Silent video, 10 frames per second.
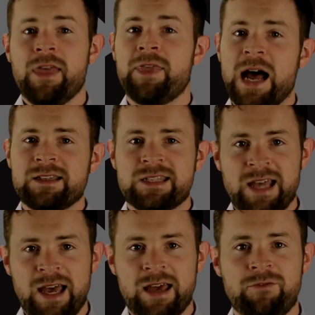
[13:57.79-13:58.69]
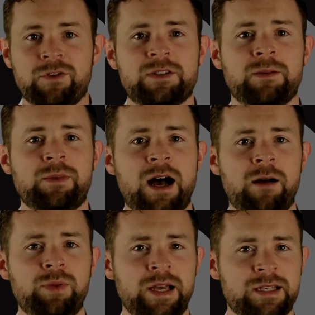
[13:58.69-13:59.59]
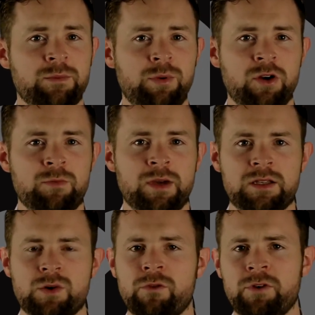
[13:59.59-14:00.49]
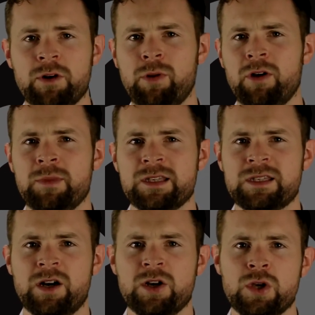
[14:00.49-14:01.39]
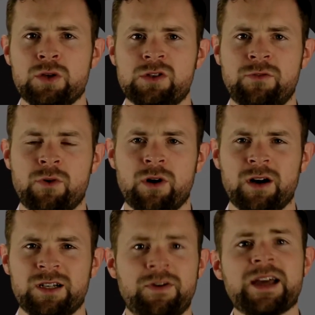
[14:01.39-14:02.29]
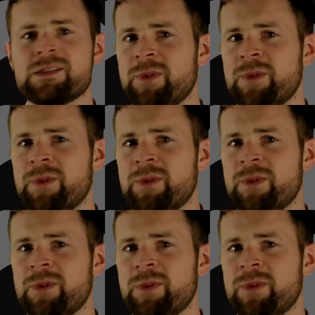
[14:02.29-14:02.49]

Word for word: That said, for some complex deployments, or for deployments that are used for device